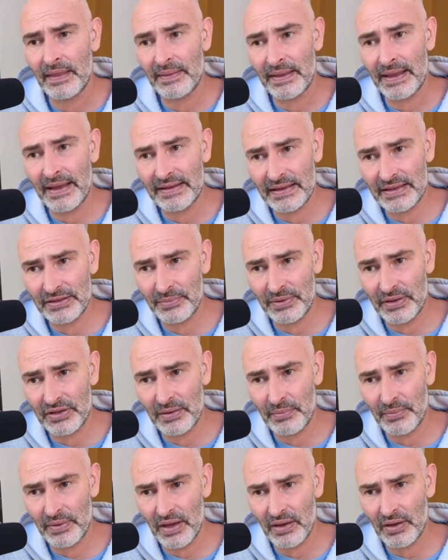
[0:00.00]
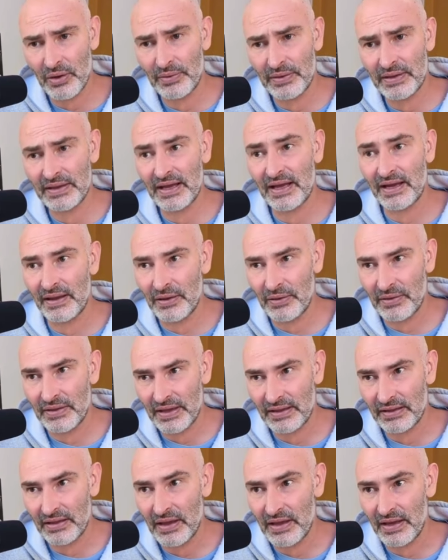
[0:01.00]
And this bishop along the diagonal
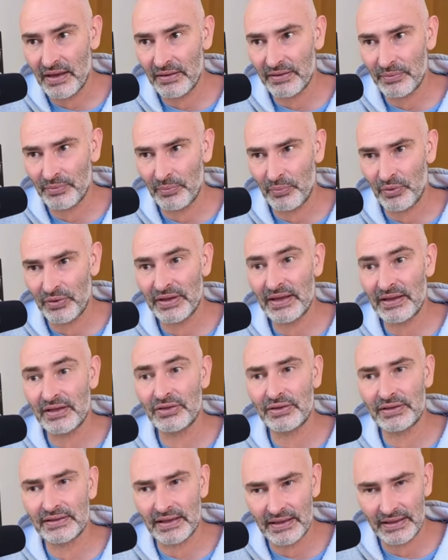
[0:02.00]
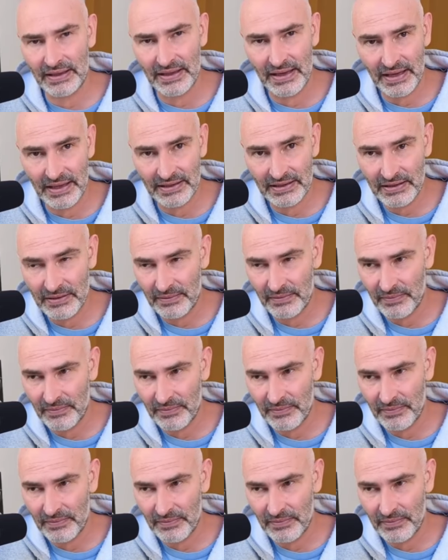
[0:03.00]
can turn out to be more dangerous than the knight.